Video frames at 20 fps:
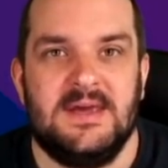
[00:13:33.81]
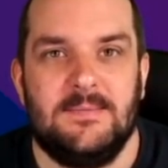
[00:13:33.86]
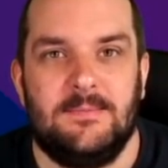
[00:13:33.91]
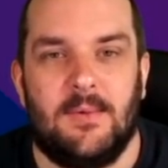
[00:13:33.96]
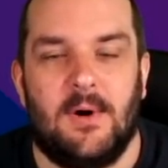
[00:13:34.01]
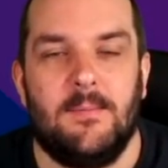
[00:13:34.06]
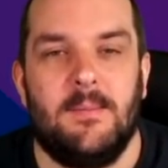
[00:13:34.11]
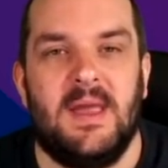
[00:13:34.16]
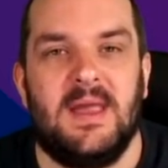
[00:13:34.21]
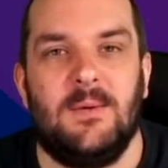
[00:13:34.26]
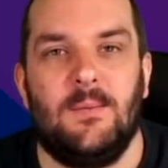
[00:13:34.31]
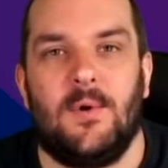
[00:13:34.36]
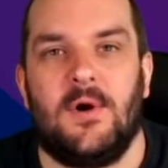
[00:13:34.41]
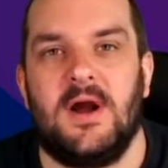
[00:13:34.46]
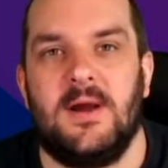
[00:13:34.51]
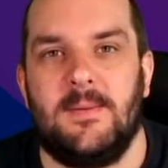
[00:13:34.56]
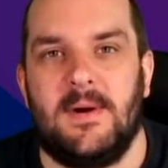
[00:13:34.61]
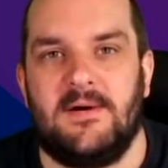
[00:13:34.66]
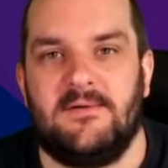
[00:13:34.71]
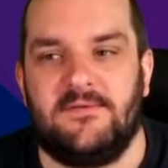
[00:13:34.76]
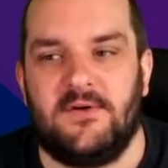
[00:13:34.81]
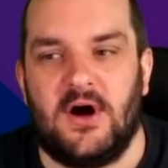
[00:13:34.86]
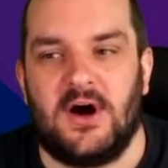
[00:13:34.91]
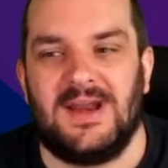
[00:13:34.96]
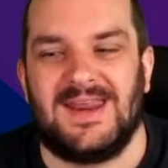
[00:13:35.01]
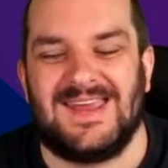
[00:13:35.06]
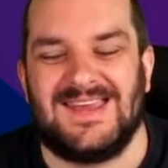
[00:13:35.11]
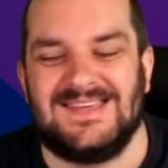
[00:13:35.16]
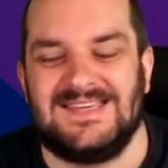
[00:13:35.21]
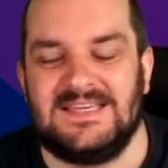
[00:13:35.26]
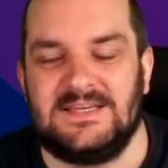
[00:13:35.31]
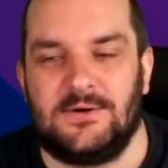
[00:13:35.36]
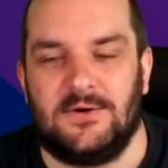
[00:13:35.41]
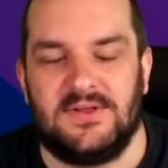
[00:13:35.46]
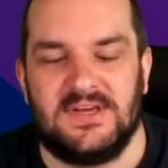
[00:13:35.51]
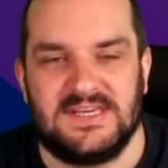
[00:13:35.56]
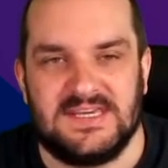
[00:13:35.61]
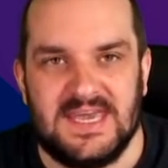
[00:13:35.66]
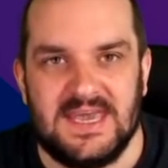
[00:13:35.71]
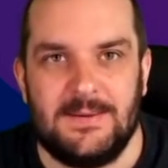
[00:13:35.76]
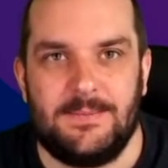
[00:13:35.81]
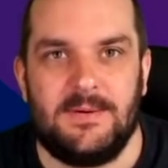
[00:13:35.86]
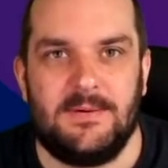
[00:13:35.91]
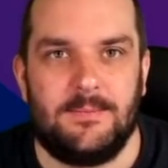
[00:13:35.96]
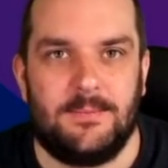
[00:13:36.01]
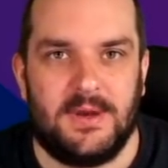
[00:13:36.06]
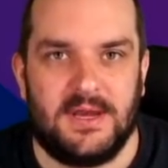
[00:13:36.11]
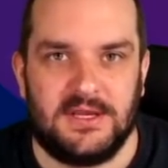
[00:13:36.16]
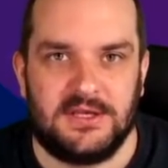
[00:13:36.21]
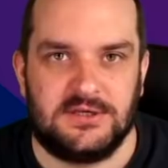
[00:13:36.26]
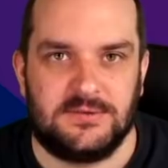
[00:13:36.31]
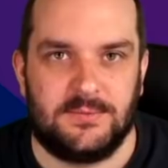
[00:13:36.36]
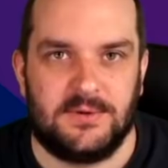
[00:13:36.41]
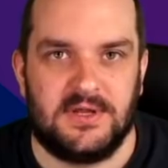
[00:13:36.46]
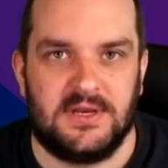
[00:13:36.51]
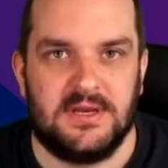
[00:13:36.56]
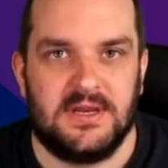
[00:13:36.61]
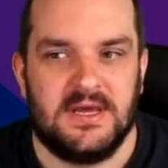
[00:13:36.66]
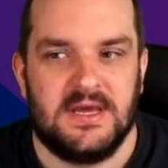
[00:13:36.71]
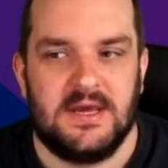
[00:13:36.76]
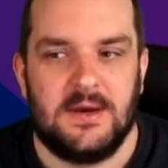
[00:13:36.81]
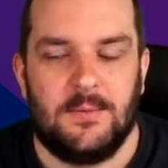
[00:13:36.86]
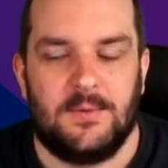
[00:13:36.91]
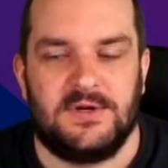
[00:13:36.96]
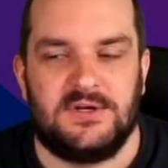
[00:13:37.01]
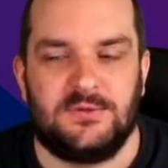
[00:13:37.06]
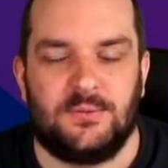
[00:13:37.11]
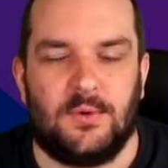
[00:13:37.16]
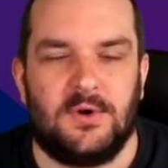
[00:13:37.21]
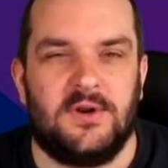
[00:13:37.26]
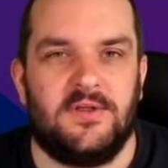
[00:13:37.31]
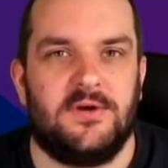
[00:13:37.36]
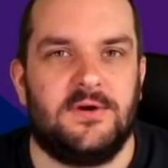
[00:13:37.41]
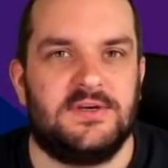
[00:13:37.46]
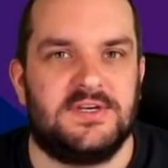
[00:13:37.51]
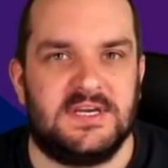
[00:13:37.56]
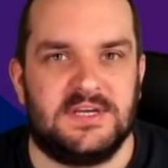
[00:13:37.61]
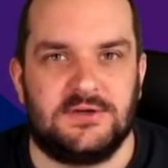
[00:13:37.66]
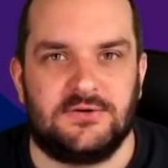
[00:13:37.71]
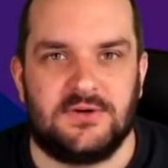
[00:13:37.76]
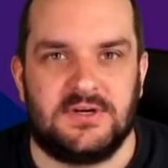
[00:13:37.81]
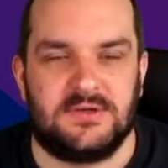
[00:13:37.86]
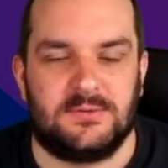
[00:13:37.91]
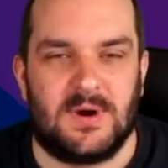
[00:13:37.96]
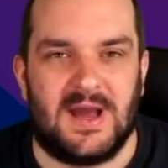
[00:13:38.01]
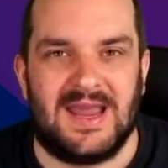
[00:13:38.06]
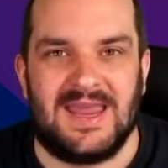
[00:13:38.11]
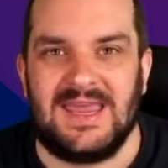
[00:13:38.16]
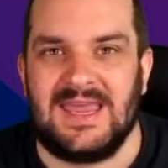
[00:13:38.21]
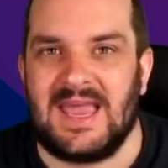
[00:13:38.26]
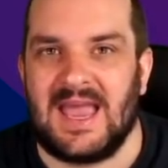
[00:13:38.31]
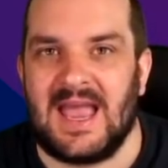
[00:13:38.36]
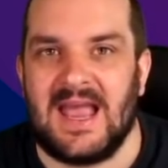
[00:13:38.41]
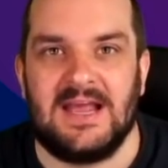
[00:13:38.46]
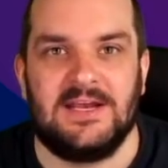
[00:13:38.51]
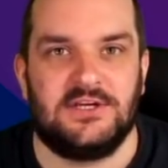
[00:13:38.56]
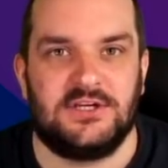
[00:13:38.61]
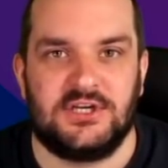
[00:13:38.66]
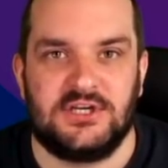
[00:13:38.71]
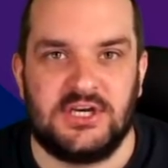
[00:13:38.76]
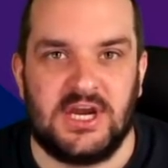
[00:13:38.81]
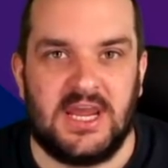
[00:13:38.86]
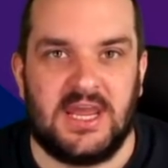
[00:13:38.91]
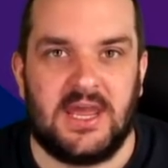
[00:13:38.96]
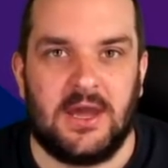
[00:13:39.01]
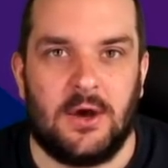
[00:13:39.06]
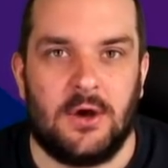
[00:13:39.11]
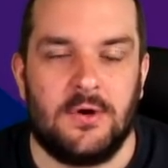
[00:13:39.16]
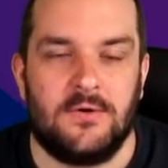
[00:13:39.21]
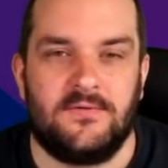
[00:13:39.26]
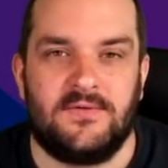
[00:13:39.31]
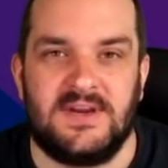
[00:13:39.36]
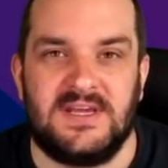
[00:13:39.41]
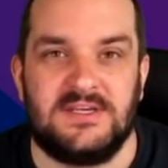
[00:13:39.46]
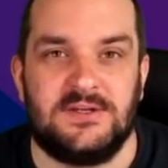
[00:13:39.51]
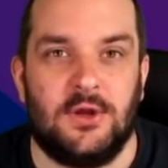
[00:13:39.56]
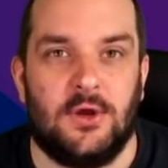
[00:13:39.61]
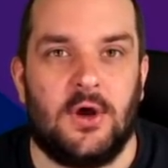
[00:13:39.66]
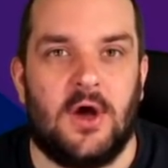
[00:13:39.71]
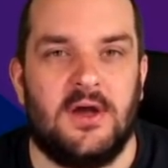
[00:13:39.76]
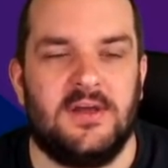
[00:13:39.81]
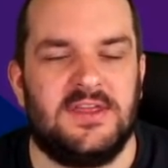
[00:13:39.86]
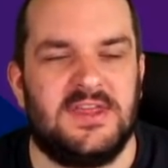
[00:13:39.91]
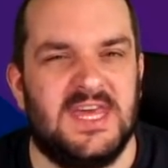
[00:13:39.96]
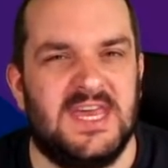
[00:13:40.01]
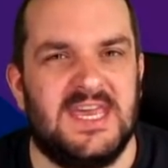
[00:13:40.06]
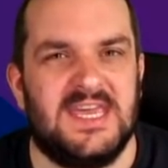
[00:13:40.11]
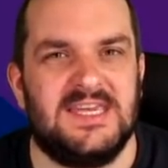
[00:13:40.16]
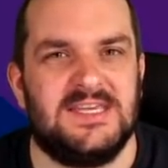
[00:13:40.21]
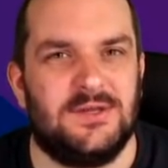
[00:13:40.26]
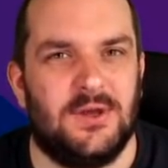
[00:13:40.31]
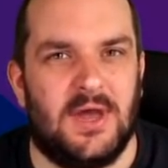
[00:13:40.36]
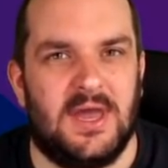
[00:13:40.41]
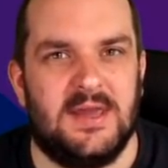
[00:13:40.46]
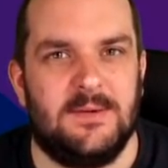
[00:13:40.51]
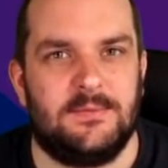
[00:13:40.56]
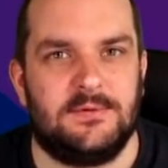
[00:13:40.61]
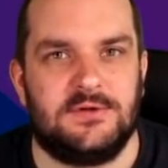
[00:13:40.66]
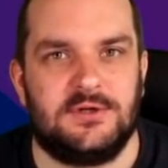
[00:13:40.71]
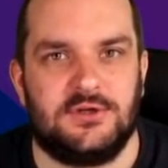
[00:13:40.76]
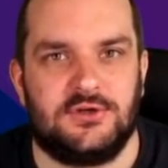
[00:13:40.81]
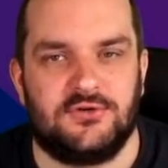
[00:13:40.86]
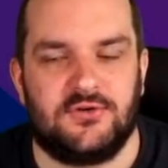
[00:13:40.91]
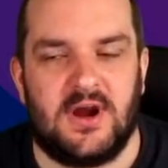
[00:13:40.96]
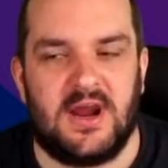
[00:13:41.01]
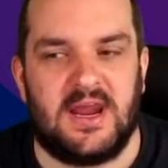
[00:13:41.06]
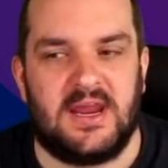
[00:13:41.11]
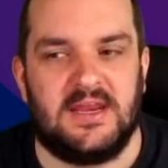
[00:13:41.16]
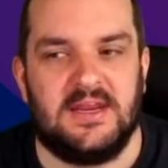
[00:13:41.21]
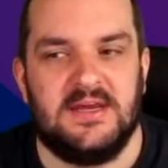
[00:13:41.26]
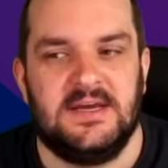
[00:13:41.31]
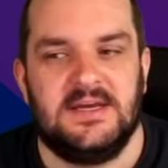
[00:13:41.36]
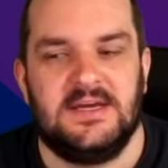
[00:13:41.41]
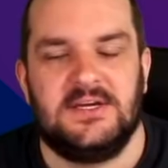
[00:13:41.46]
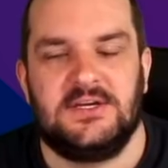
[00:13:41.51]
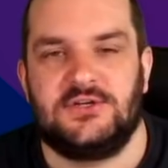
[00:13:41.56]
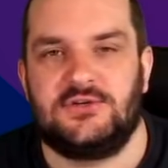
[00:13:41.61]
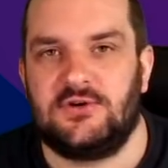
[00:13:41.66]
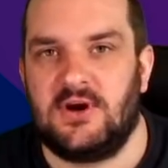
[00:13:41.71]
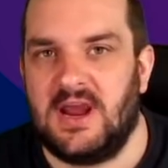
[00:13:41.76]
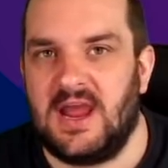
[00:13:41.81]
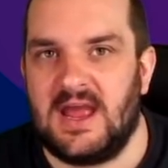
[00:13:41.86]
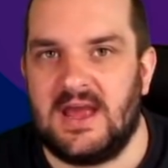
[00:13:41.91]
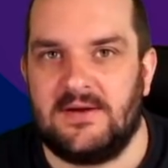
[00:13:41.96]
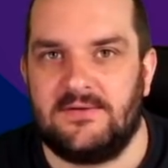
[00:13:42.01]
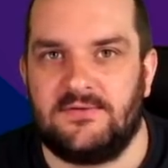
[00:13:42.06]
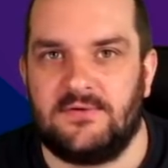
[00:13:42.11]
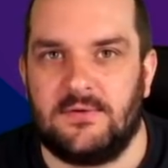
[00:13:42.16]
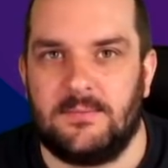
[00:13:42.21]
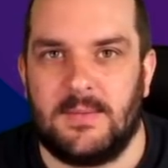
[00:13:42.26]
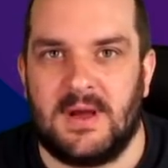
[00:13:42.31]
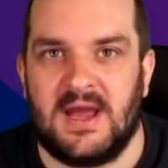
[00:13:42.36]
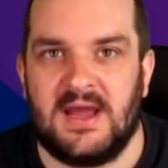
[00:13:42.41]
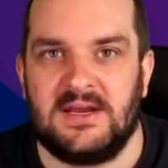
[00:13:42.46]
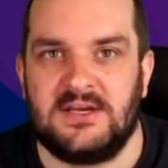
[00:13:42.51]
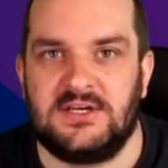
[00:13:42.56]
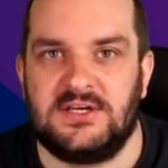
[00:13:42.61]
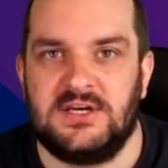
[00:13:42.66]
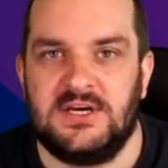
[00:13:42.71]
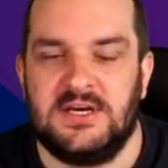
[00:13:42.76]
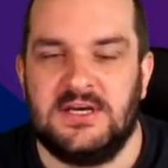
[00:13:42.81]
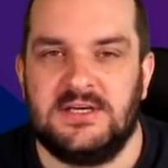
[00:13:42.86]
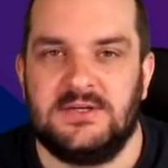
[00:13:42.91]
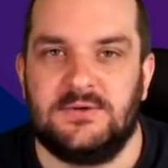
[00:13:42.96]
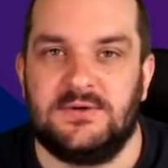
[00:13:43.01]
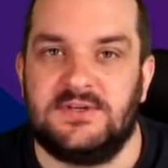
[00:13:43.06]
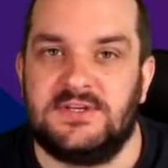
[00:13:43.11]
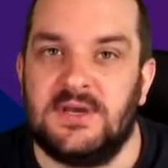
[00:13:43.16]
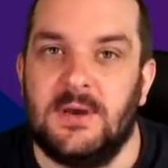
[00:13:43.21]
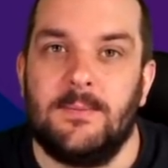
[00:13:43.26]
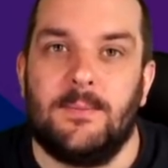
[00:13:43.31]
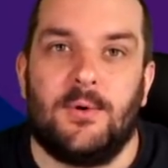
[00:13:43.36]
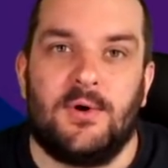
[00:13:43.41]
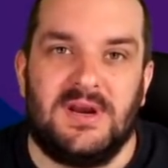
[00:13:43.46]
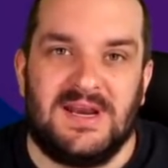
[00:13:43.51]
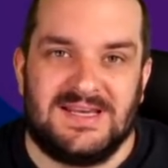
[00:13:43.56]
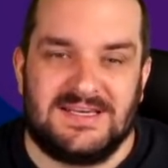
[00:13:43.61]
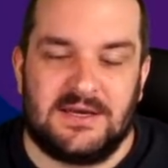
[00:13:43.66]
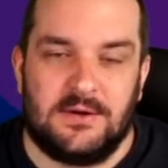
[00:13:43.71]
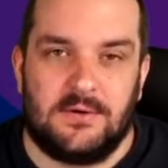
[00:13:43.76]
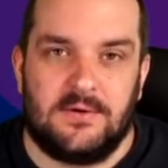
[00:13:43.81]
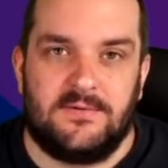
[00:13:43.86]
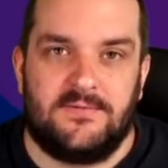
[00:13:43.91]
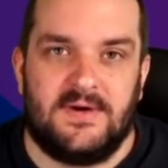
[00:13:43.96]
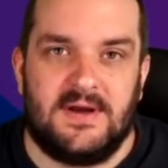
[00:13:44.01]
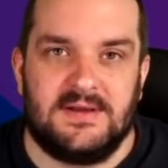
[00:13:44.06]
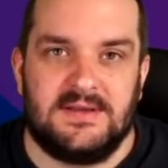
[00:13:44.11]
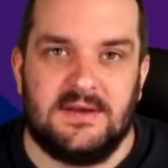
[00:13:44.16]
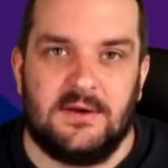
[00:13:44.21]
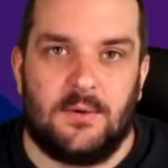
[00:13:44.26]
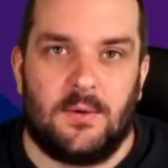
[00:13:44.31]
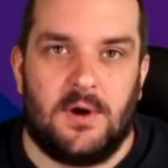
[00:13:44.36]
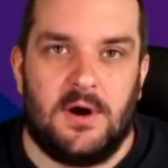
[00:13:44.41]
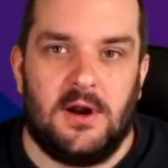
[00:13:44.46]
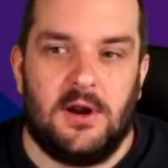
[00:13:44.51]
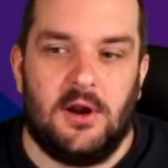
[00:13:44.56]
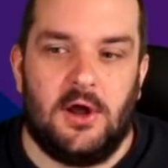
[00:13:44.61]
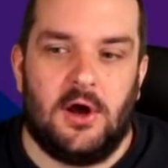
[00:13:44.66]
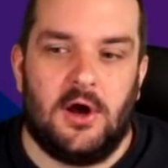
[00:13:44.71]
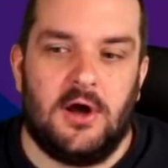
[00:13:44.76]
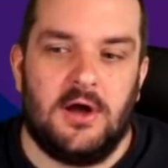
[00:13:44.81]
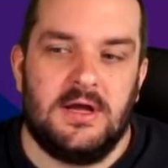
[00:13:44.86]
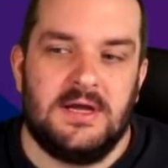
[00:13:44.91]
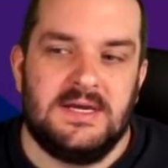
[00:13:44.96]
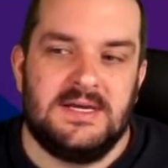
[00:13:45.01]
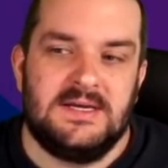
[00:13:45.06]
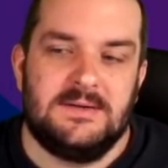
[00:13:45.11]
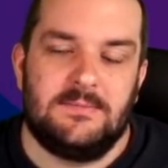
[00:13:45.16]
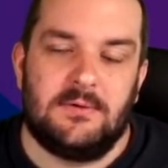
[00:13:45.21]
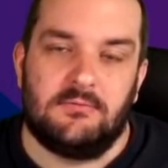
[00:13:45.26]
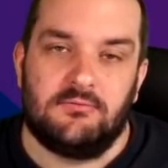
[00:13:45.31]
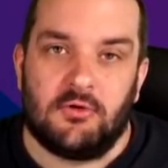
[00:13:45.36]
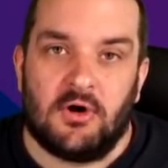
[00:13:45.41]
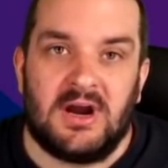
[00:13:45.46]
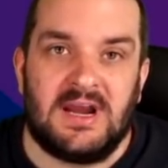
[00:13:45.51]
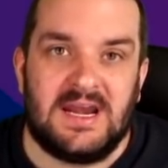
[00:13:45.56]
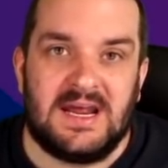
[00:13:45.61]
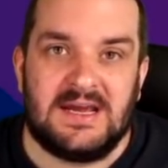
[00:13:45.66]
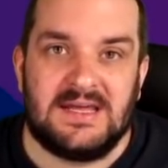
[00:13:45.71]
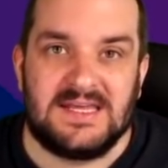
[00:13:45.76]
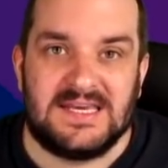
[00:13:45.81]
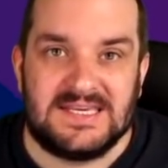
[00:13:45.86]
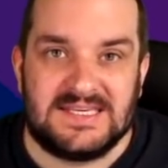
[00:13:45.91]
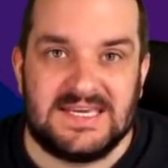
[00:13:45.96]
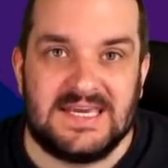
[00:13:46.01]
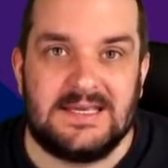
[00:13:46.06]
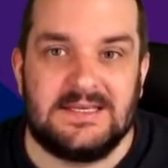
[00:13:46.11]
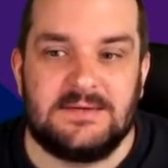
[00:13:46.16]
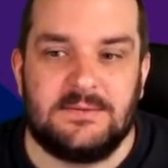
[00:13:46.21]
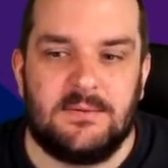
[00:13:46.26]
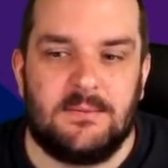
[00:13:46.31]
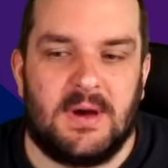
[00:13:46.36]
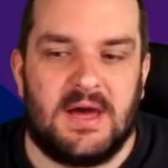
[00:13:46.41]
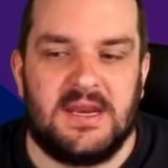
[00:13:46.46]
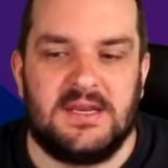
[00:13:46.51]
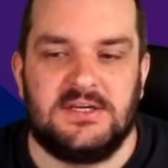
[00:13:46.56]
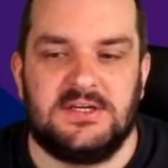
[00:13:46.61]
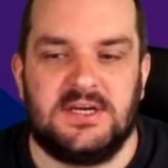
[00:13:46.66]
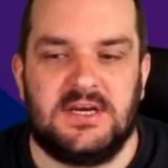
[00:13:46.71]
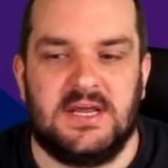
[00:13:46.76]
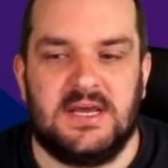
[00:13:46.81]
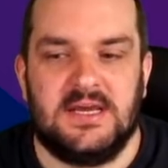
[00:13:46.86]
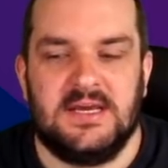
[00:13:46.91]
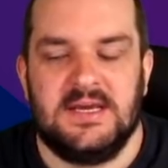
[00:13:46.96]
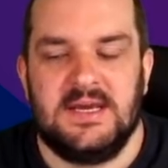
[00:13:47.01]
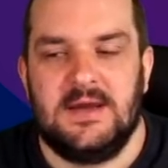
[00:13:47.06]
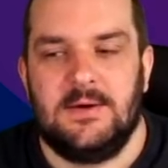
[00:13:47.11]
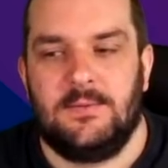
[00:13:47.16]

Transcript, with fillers: My main worry about Vardy is he's got this hip impingement, which is one of those injuries where he can't just shake it off, and he's not. I think he's not able to train straight after a match. So at some point, that's going to affect him quite a lot. But right now, they seem to be managing it.